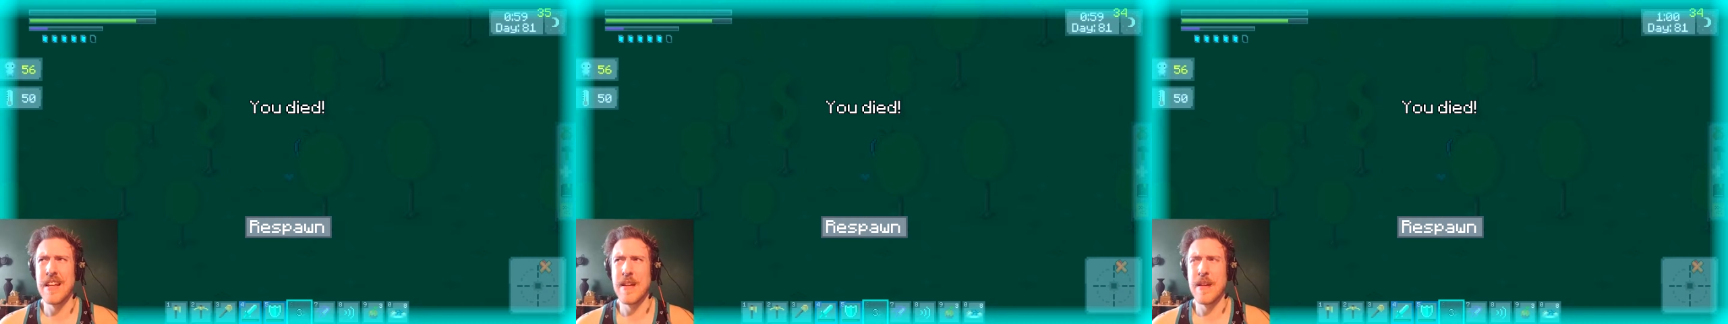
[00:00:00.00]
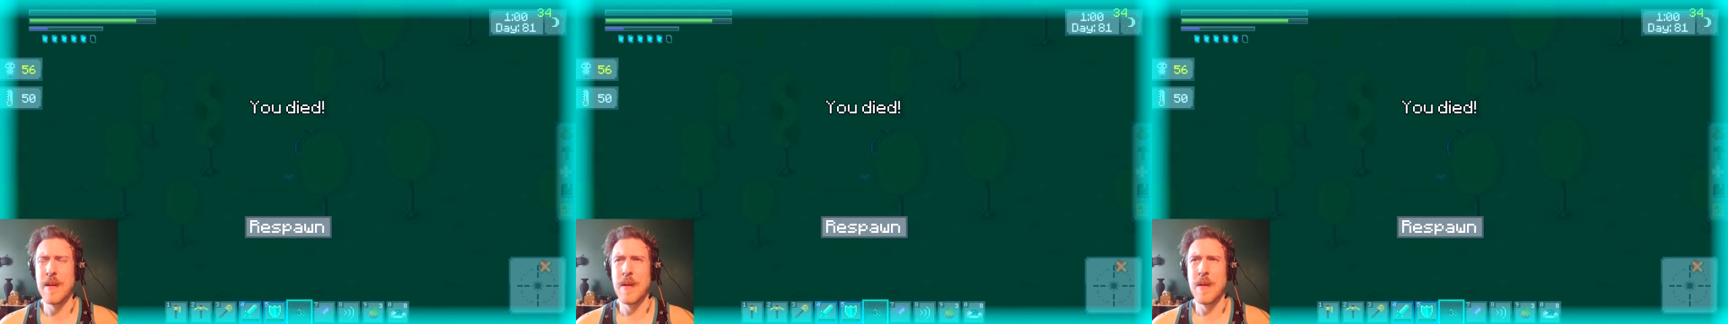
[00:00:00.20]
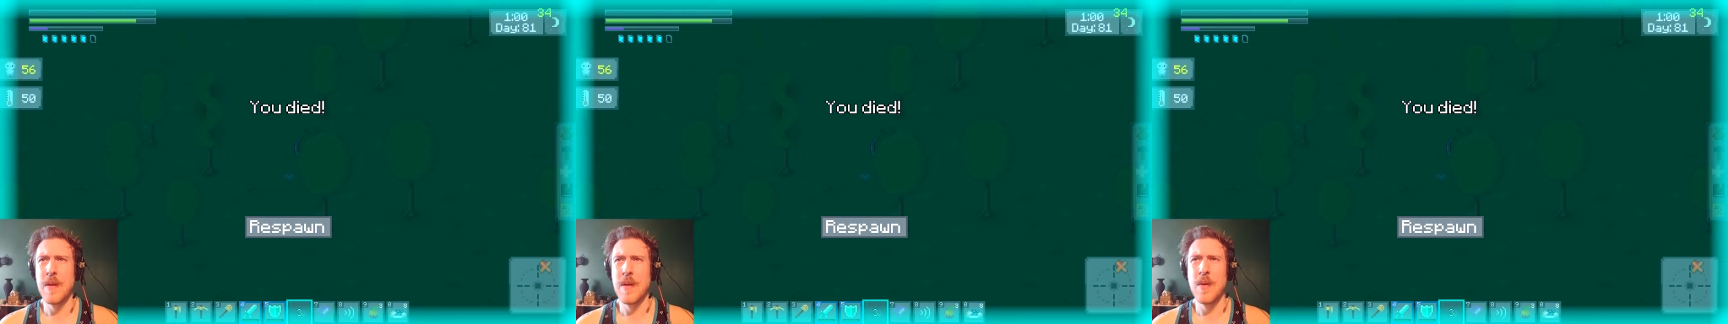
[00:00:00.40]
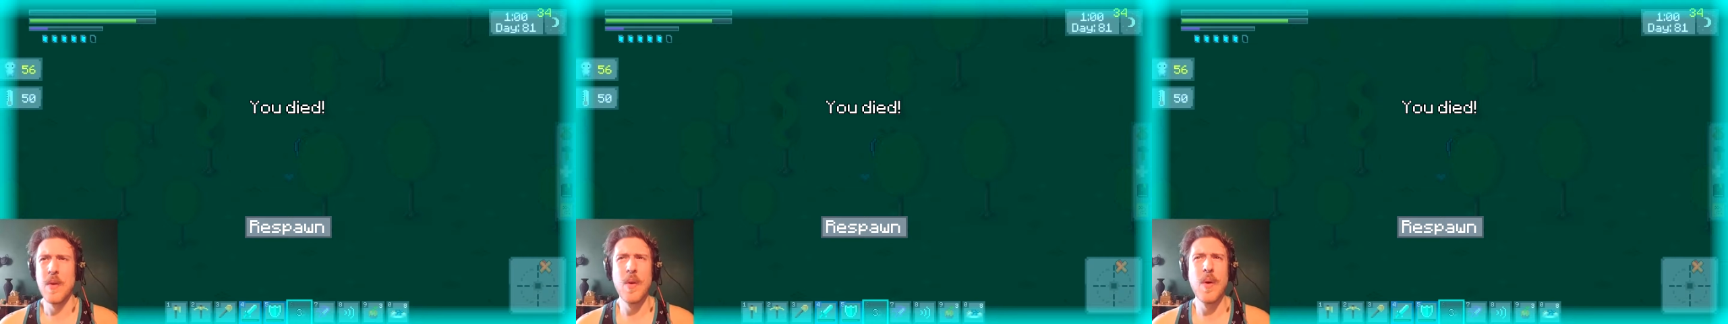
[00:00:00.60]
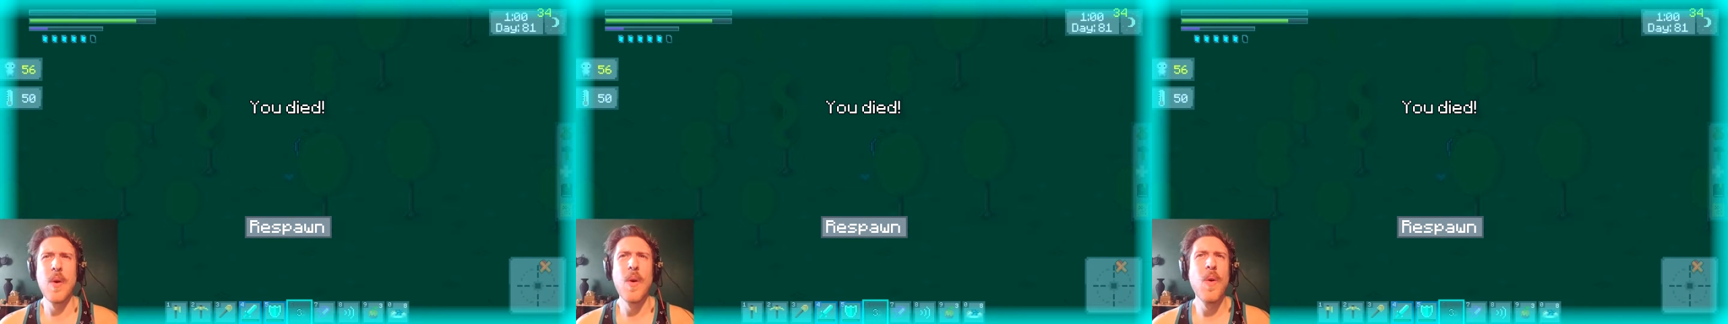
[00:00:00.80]

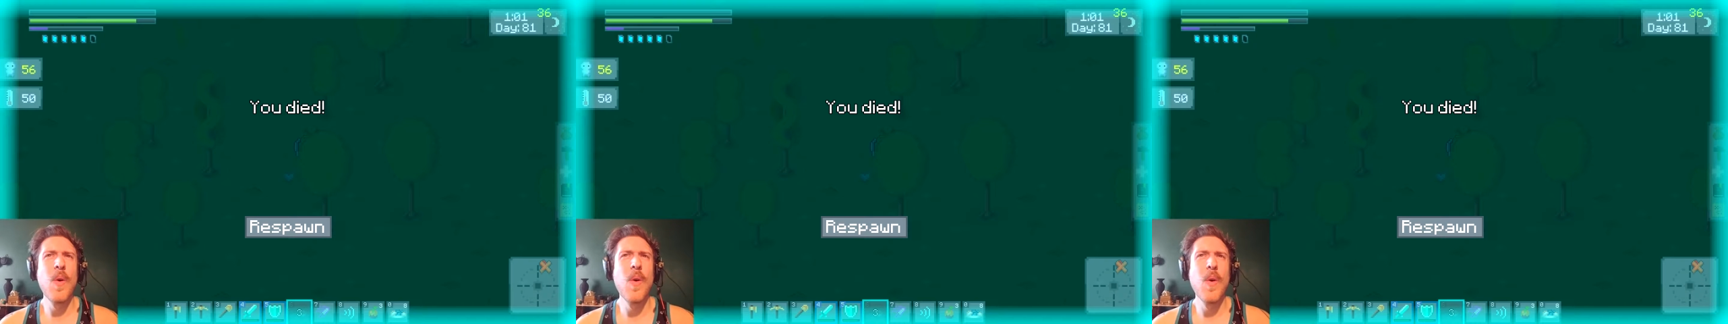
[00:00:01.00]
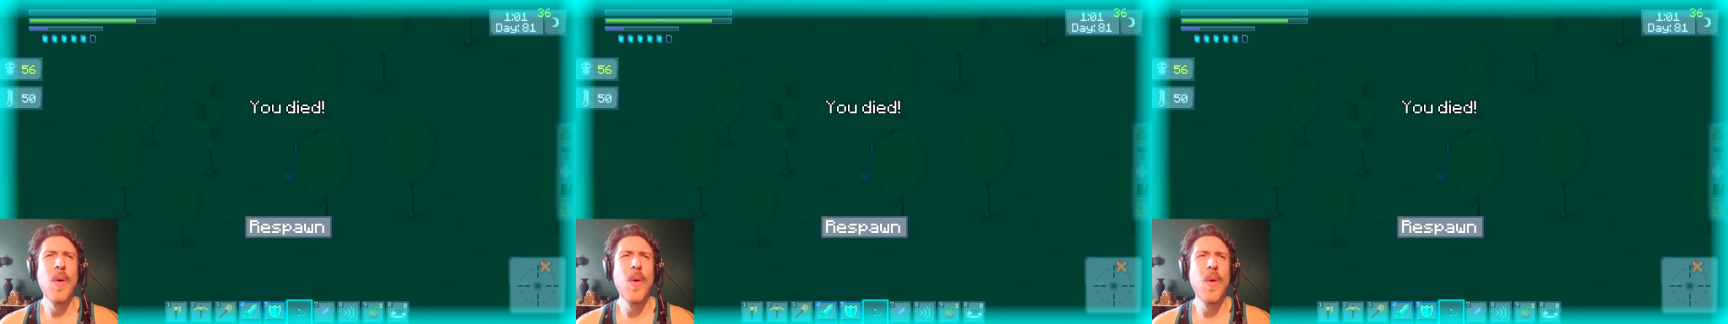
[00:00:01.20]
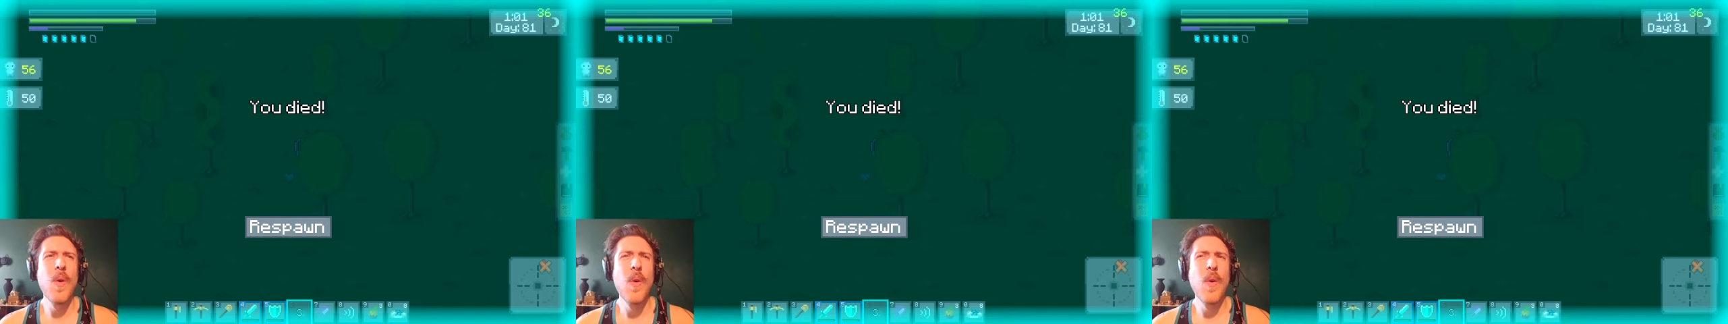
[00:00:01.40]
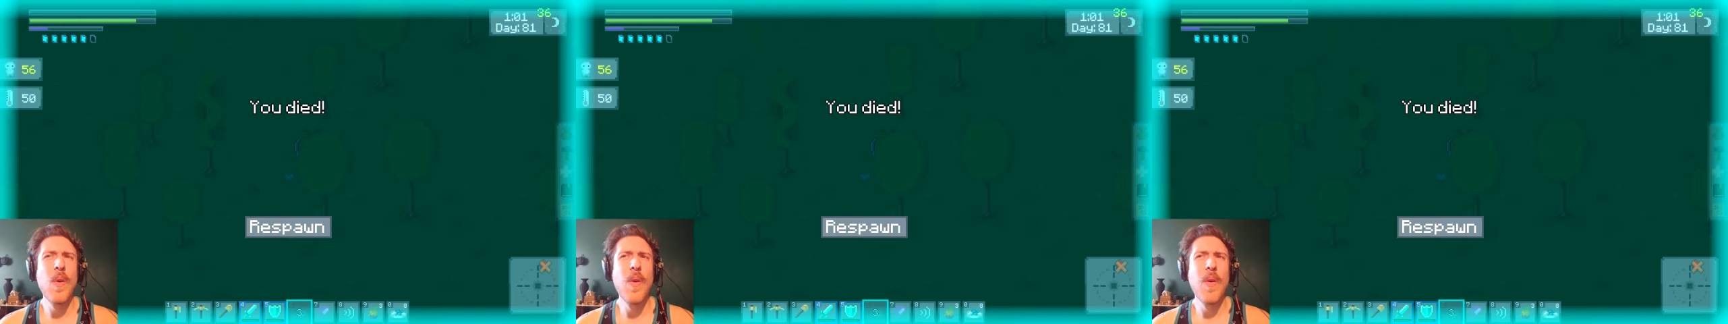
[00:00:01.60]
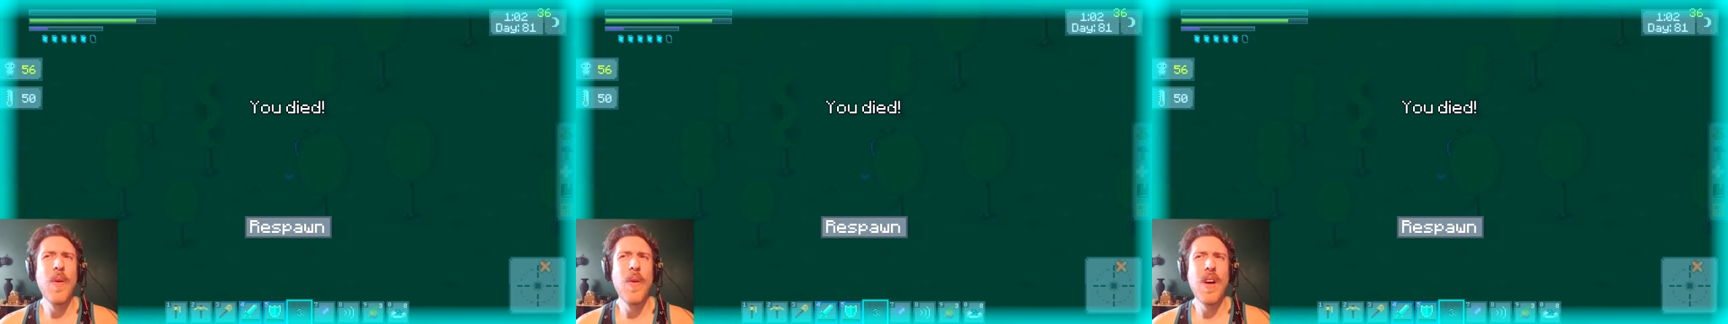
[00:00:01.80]

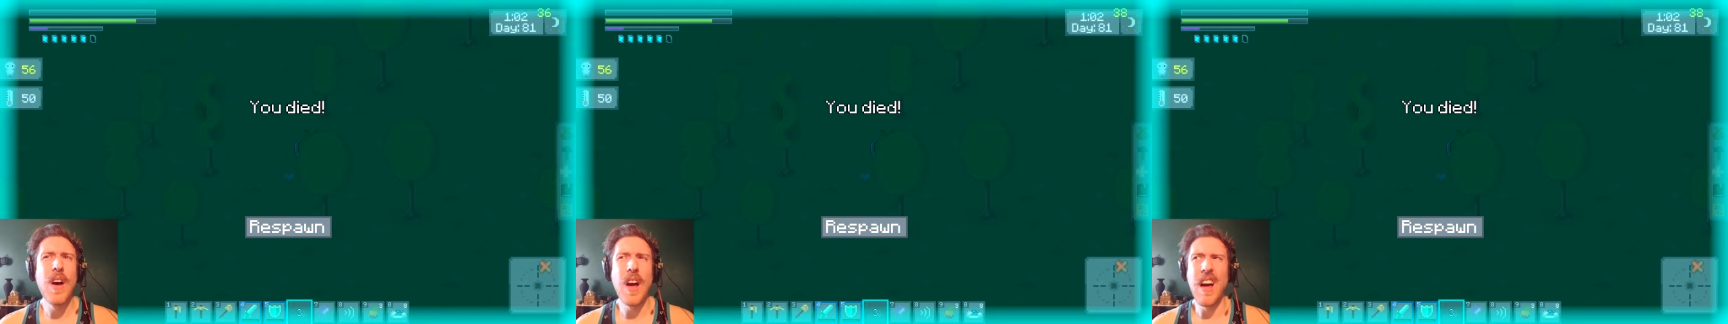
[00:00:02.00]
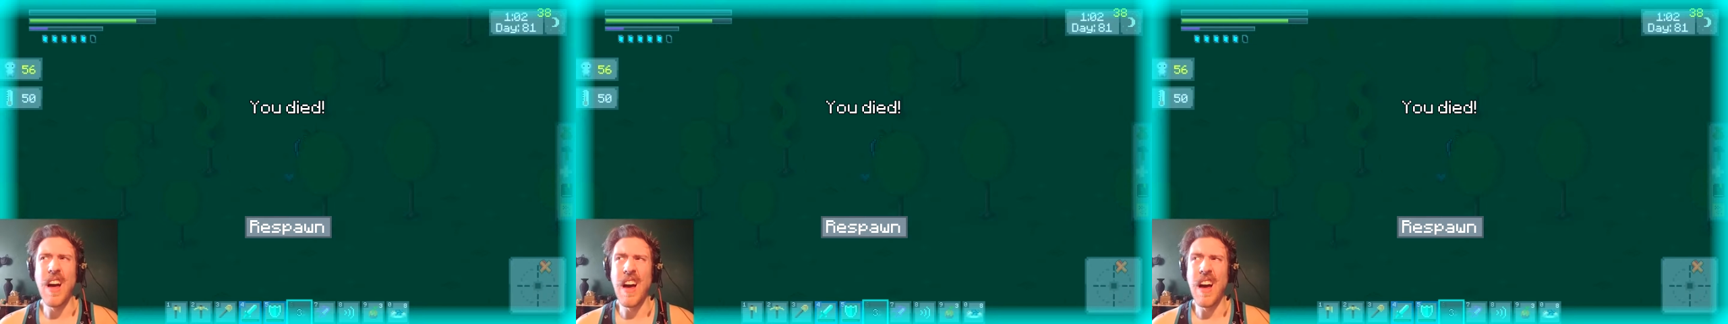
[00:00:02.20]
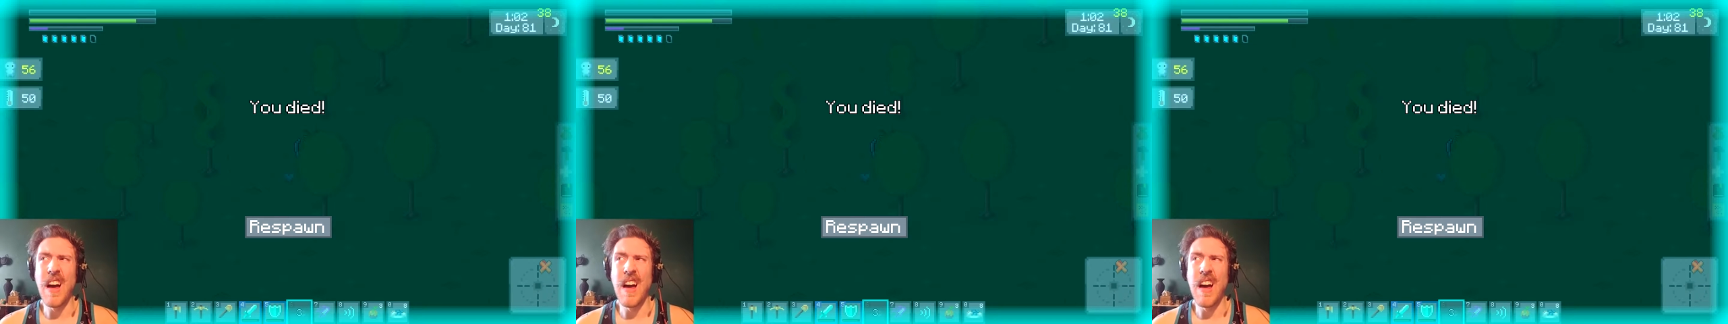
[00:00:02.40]
[no speech]